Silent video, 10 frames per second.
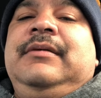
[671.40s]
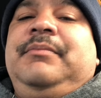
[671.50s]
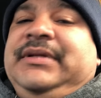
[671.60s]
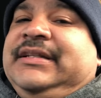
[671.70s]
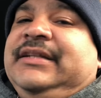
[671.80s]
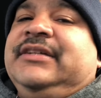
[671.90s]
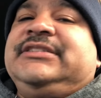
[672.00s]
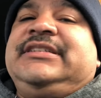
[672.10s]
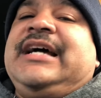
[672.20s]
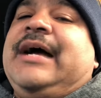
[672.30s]
But then there's
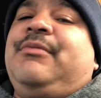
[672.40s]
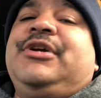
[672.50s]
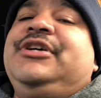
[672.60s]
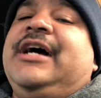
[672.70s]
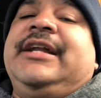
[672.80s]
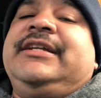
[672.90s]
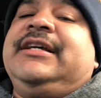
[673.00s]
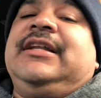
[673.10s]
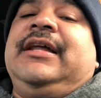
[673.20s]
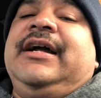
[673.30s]
a time where you got to
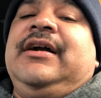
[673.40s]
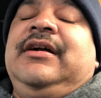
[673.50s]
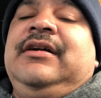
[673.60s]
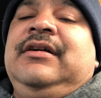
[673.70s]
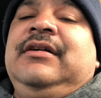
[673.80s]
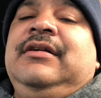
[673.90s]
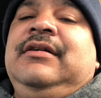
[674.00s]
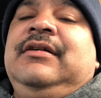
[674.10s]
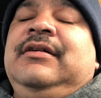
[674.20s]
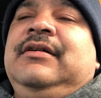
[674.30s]
declare
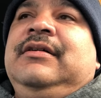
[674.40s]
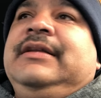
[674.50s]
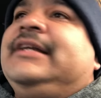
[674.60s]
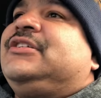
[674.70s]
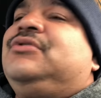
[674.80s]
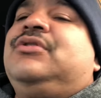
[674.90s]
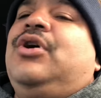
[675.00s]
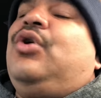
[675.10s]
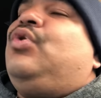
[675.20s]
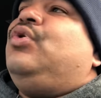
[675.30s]
that you
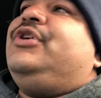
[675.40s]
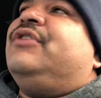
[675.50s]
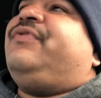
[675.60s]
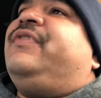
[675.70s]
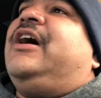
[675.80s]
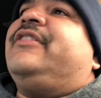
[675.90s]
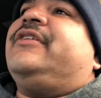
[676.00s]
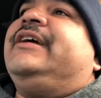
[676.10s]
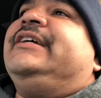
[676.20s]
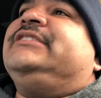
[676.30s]
know who your father
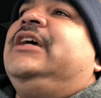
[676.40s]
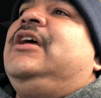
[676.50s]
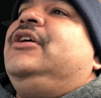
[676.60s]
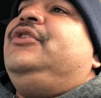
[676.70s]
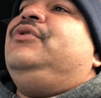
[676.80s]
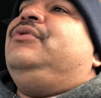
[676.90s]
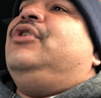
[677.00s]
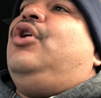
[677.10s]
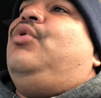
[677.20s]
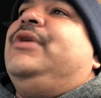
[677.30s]
is, you
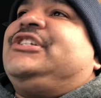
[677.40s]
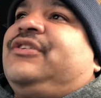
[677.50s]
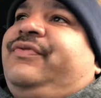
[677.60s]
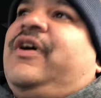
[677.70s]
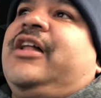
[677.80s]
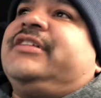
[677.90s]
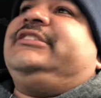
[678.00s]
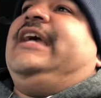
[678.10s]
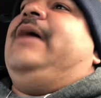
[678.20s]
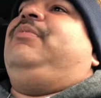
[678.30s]
know what your father is
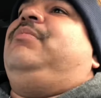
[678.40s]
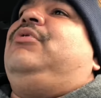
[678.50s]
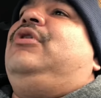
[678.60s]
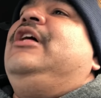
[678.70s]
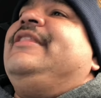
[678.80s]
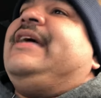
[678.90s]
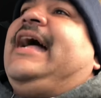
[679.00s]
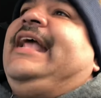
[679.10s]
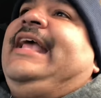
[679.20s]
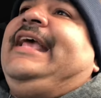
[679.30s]
capable, that
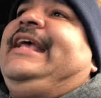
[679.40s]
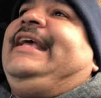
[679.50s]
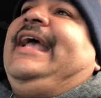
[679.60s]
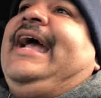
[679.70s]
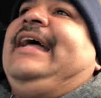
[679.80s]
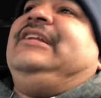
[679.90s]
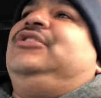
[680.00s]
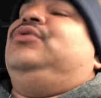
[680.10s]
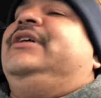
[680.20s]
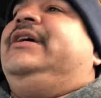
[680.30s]
he can
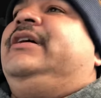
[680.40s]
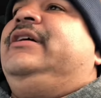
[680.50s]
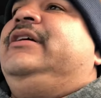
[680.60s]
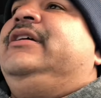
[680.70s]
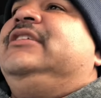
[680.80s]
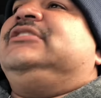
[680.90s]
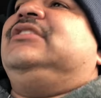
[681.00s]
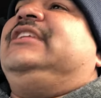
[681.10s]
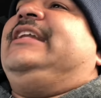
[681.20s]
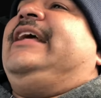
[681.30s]
do it. So
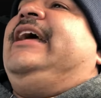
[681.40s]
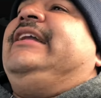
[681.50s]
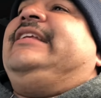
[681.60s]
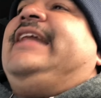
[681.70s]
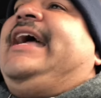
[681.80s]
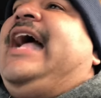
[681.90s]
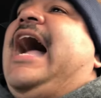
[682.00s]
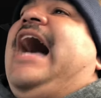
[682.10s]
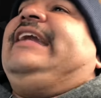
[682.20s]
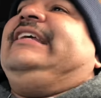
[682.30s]
today
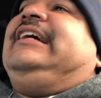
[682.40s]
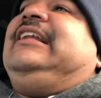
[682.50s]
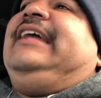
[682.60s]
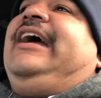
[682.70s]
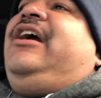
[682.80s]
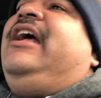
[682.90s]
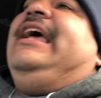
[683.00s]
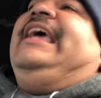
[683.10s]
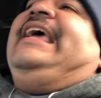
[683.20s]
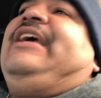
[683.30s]
I declare
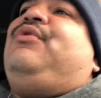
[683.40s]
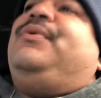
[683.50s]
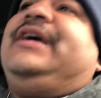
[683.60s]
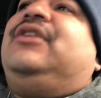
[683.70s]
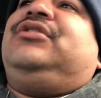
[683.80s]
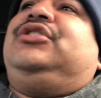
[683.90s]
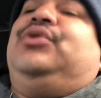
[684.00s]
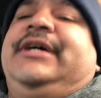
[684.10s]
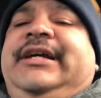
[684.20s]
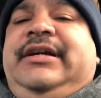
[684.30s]
he will
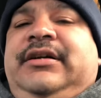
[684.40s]
do it.